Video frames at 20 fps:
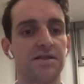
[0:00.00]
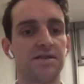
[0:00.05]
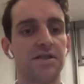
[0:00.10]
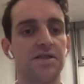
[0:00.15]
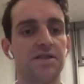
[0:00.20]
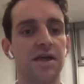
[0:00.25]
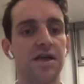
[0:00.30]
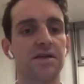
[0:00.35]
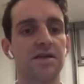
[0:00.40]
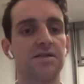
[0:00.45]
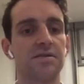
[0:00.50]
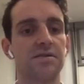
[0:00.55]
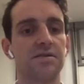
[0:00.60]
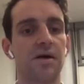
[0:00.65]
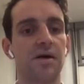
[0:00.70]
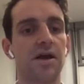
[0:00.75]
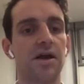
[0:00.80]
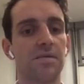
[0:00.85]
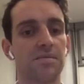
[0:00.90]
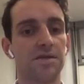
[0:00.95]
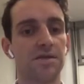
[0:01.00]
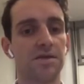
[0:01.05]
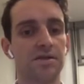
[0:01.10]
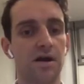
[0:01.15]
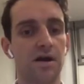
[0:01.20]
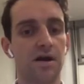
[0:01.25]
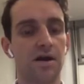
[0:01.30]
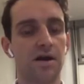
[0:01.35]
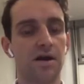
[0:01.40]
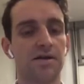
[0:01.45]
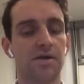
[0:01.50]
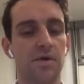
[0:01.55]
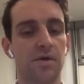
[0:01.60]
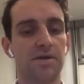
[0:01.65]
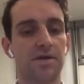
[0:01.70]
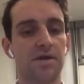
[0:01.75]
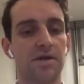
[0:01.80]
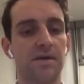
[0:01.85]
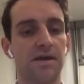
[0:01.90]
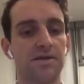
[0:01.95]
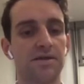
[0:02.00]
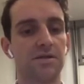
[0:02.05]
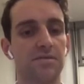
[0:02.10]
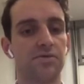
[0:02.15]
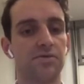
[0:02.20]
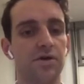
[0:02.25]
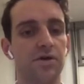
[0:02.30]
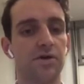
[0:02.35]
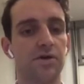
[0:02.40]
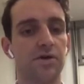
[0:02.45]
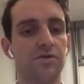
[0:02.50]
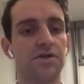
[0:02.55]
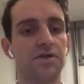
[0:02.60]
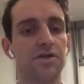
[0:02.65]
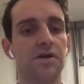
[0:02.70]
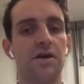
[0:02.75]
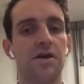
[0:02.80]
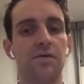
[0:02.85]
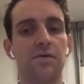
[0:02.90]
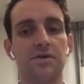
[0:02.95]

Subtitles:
suggest a biopsy target and what the best approach,